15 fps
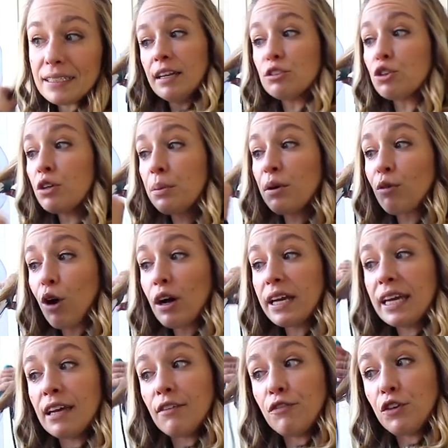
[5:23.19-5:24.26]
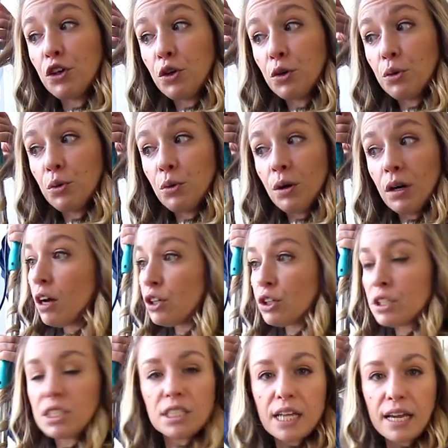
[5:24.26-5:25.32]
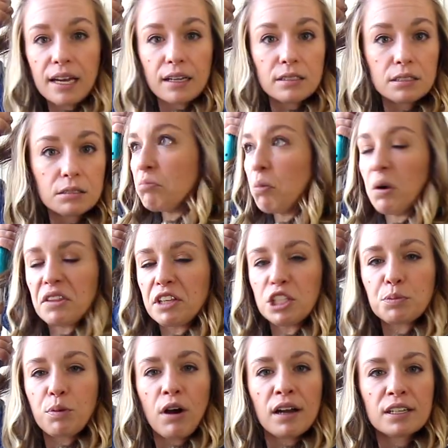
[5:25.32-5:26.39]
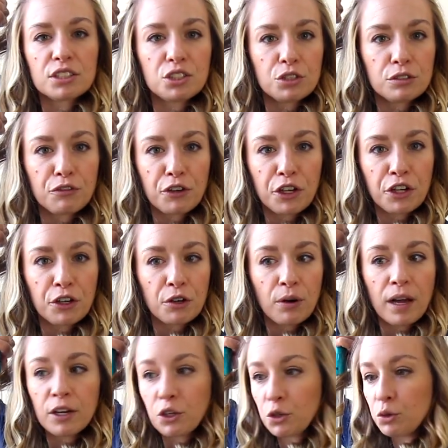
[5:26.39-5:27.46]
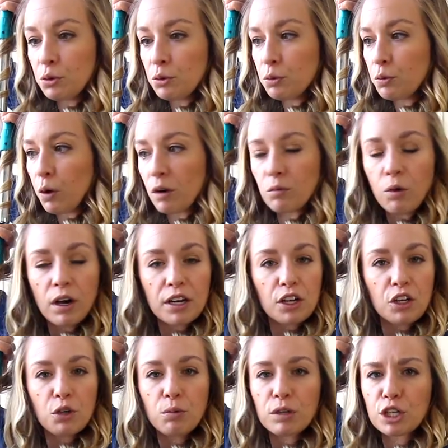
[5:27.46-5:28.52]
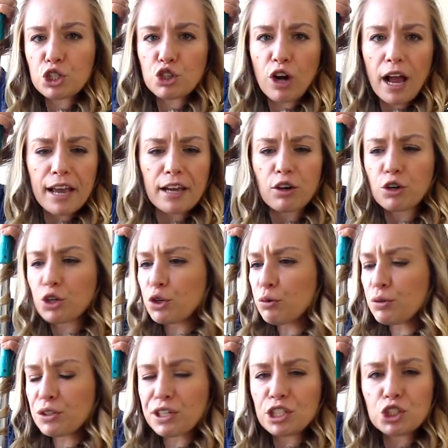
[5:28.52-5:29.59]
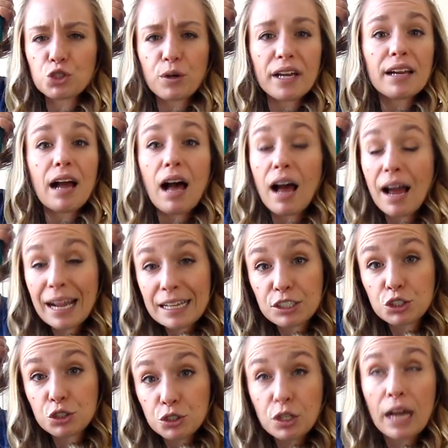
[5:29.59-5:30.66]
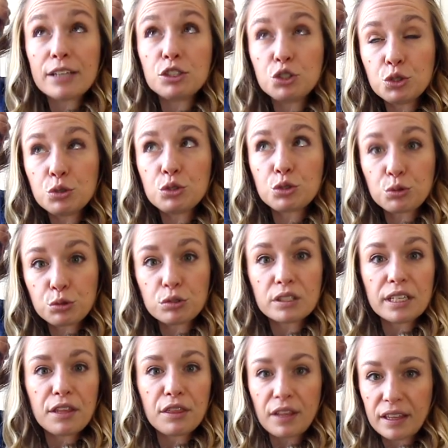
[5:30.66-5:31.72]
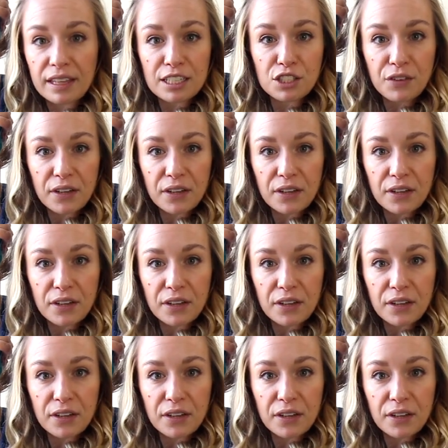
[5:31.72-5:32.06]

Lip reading: Now, don't get me wrong. If you understand what these products do for you and you want one and you want to try it or you really enjoy it, I do truly think that's